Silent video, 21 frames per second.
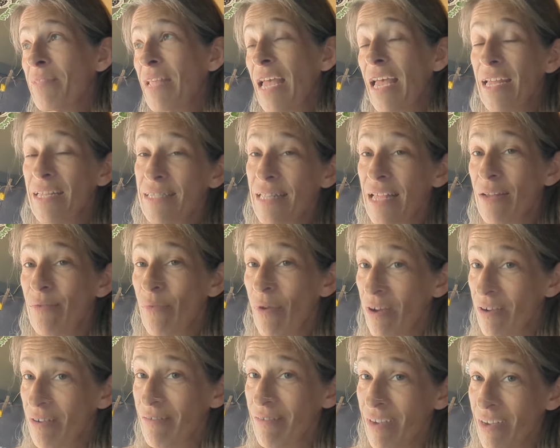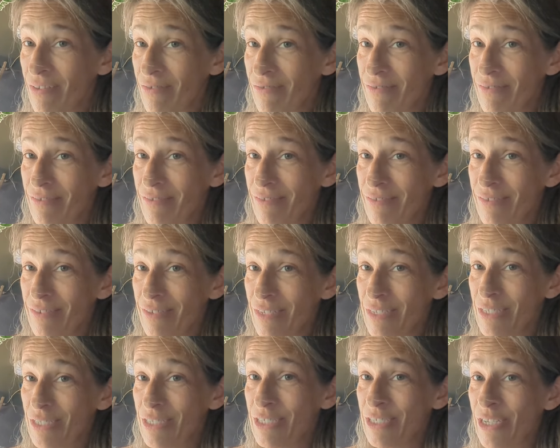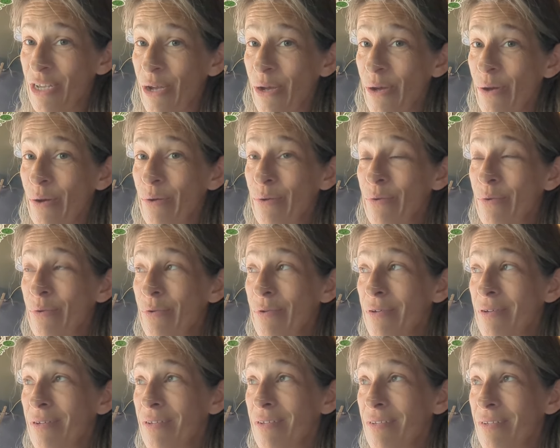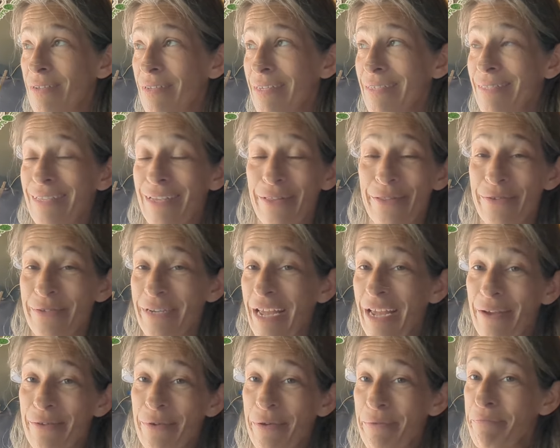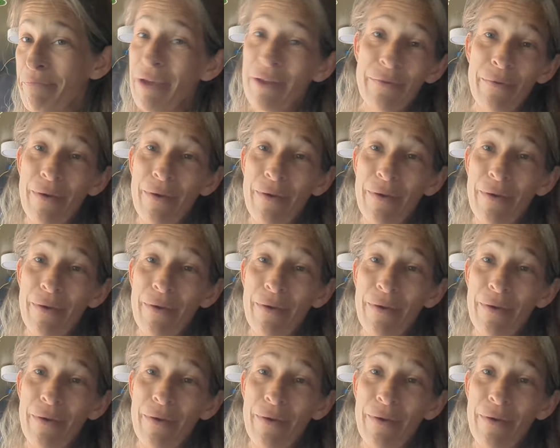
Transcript: And then walk around. So, like the other day, I went mud